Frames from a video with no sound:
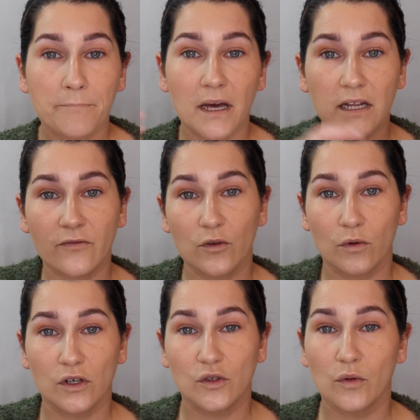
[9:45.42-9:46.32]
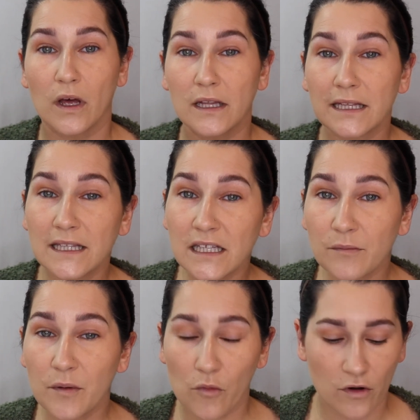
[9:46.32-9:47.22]
But if you want to do a
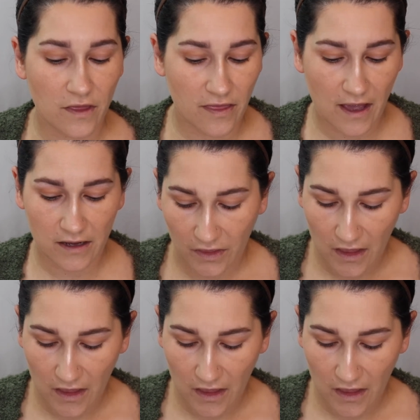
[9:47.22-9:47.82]
little bit more than that,